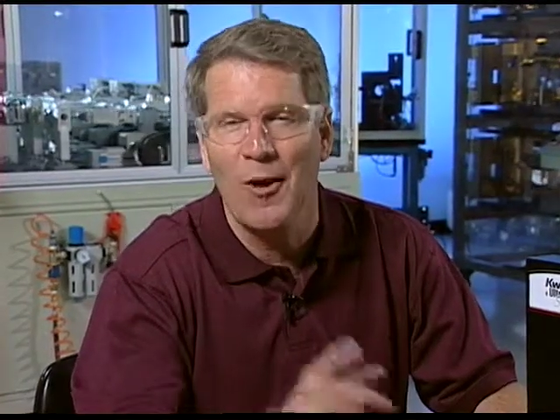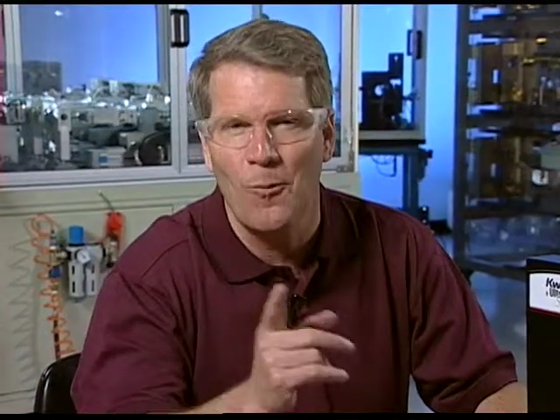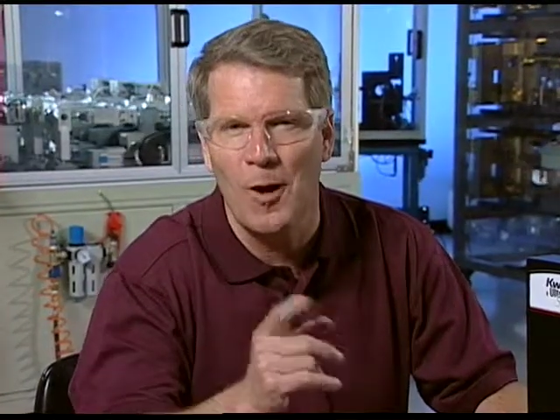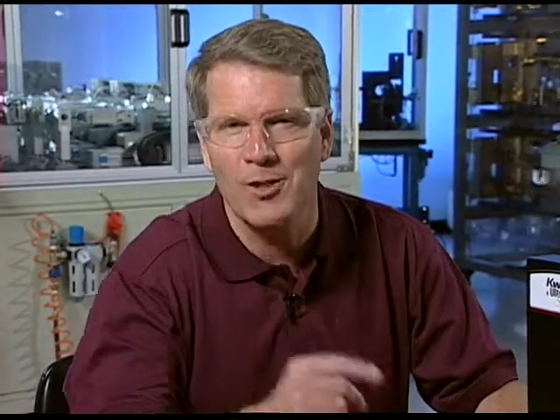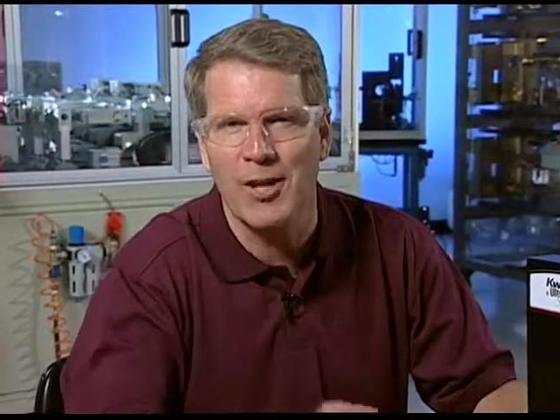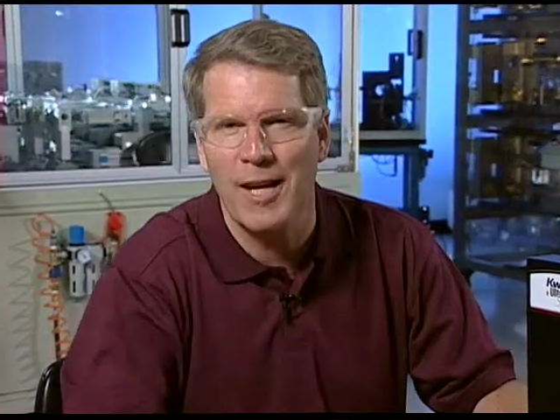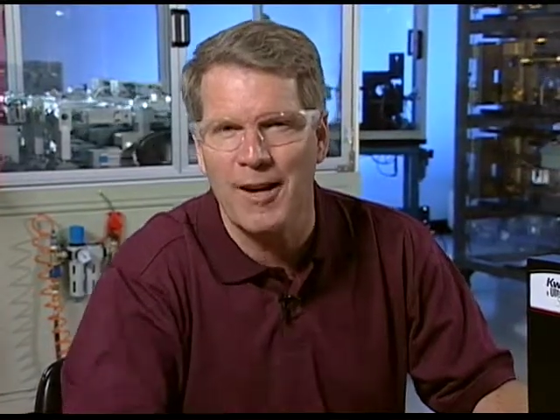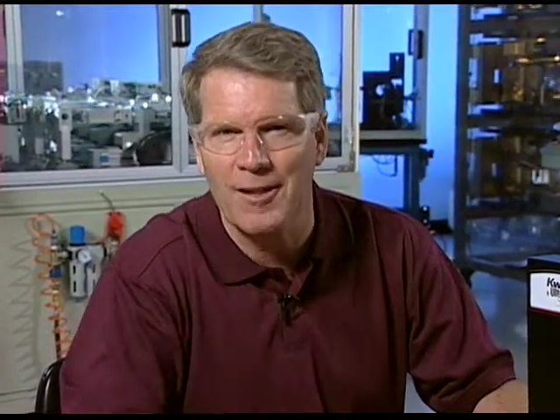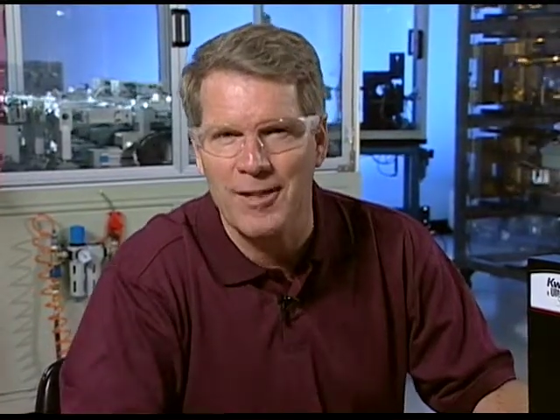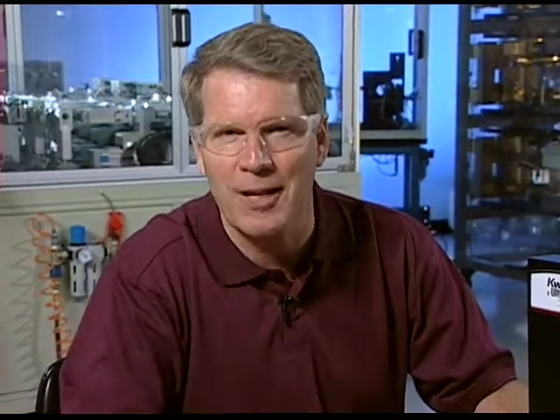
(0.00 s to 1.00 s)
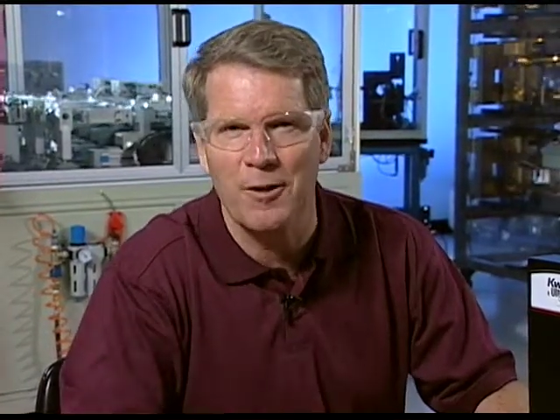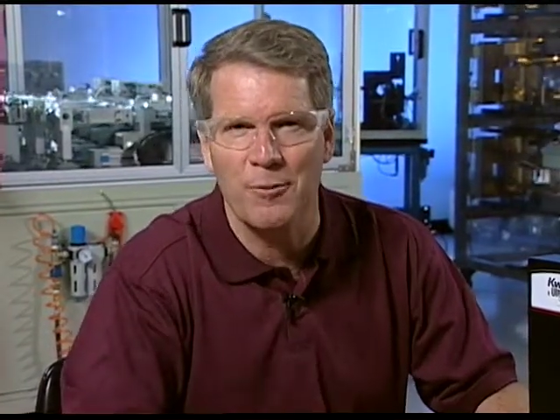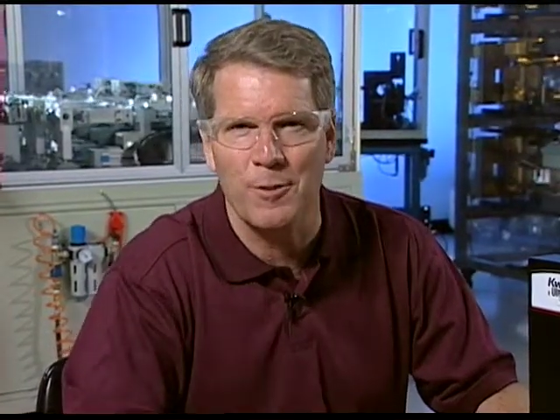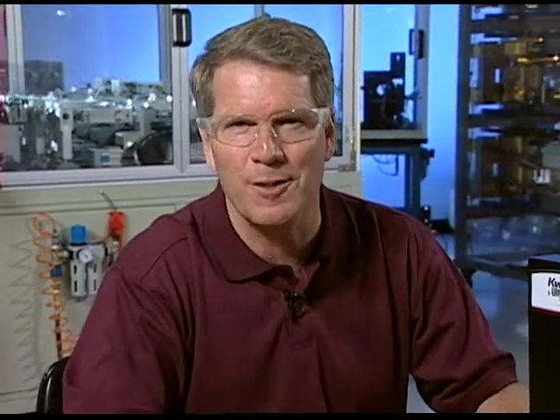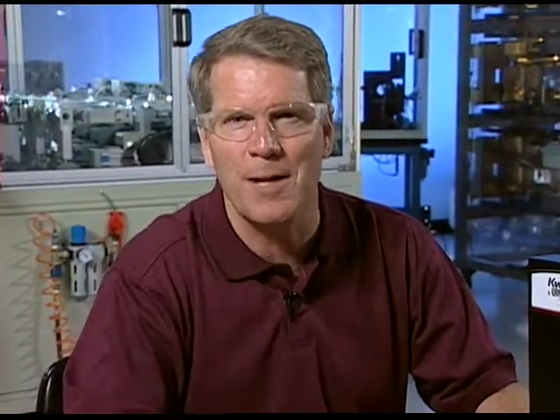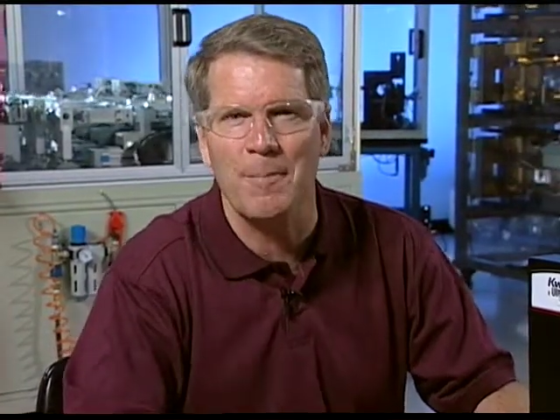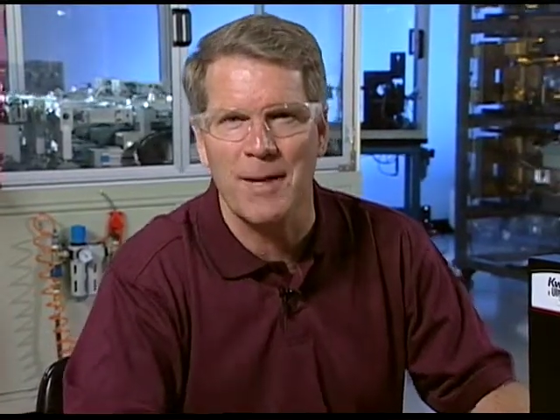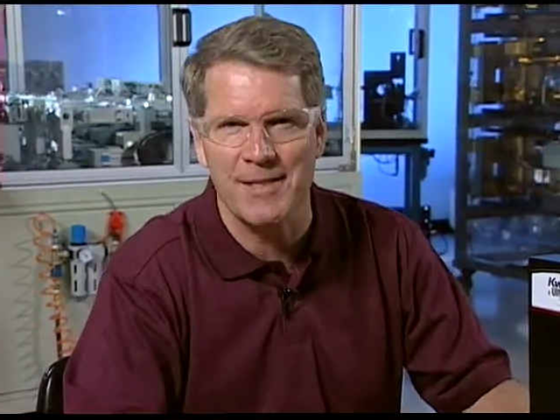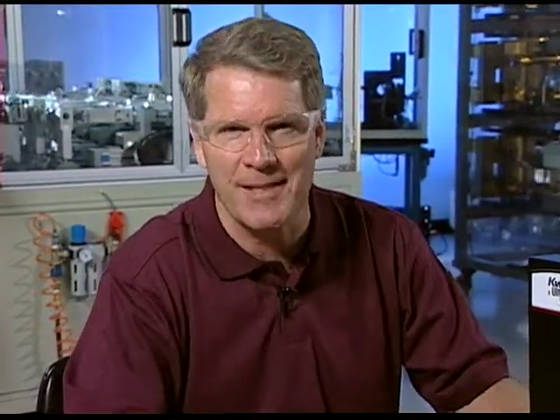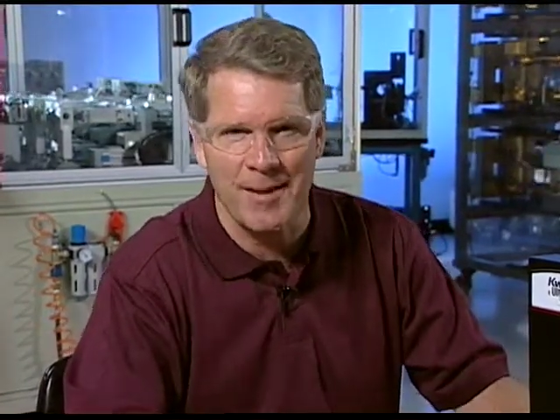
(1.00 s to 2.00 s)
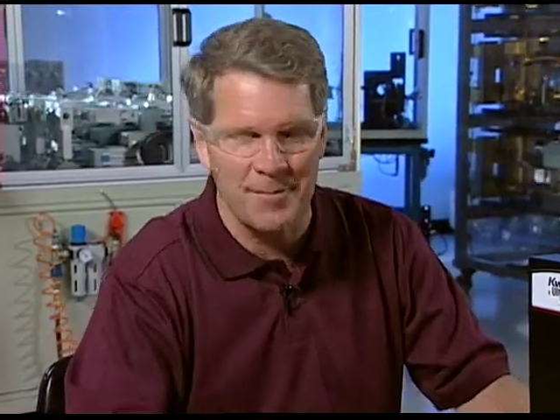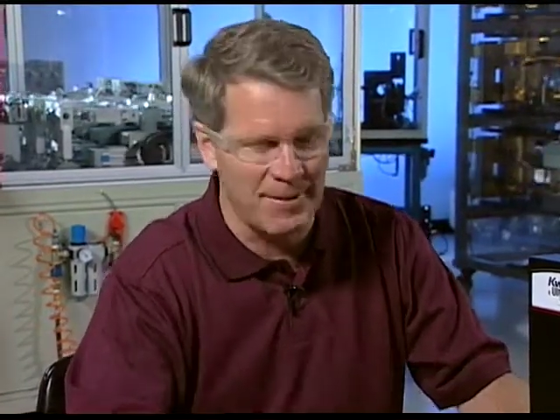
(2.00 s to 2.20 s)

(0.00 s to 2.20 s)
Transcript: Watch again, I'll take you through it step by step.